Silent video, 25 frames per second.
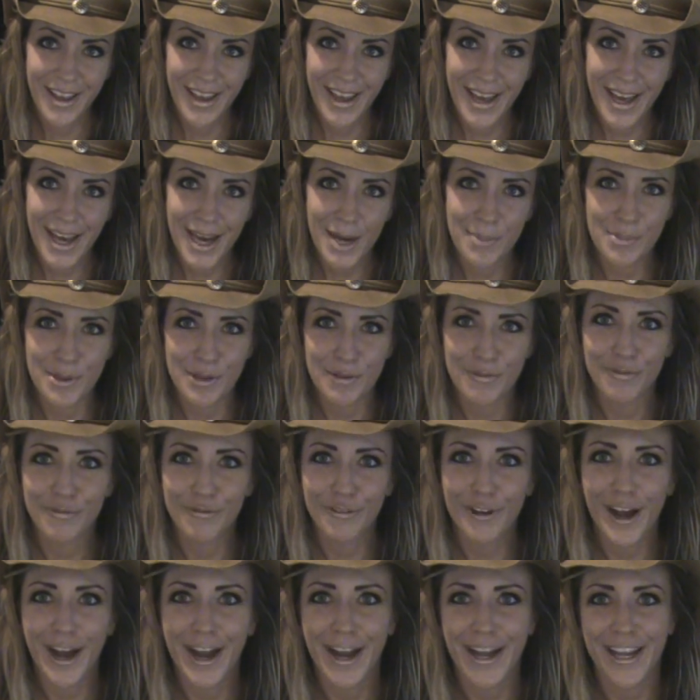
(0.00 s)
Happy
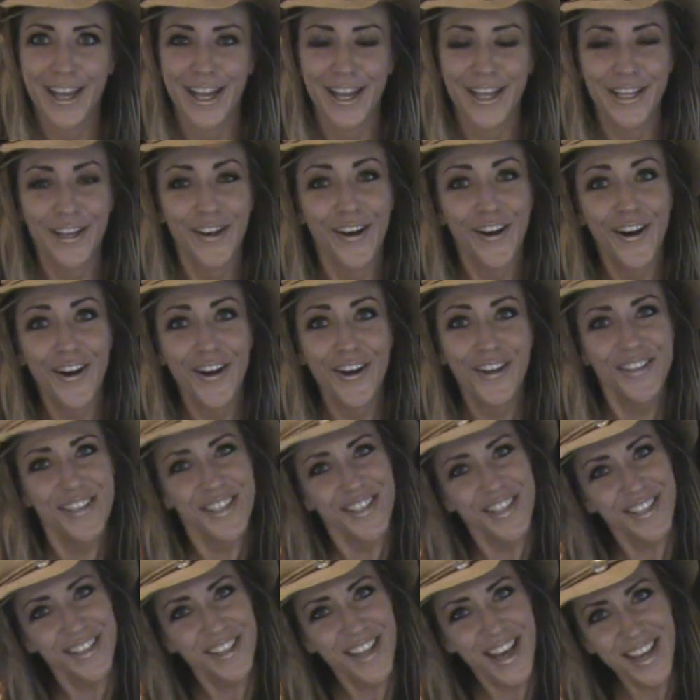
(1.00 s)
Friday, y'all.
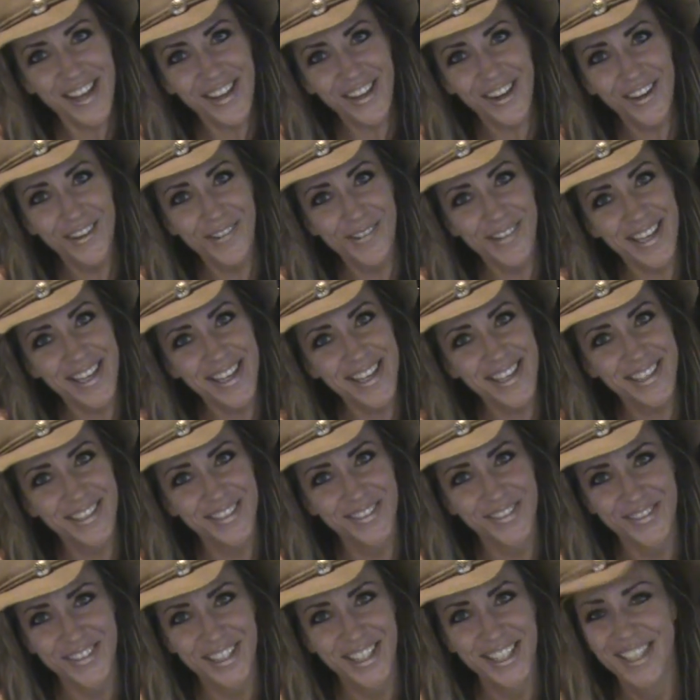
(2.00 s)
Did you like our week
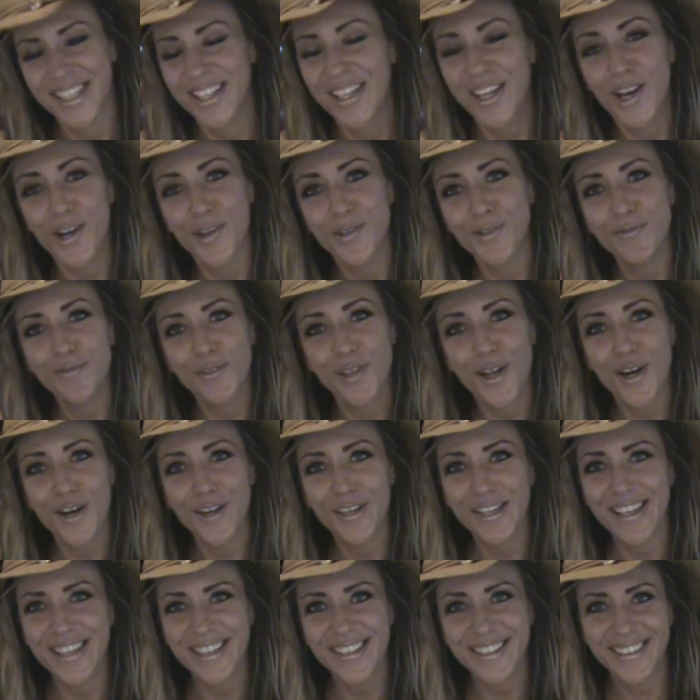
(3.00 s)
of
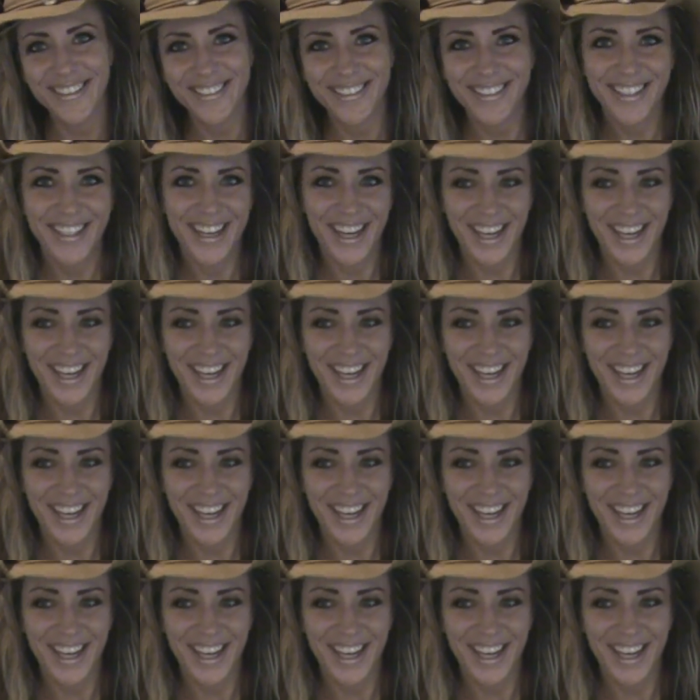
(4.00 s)
co-vlogging?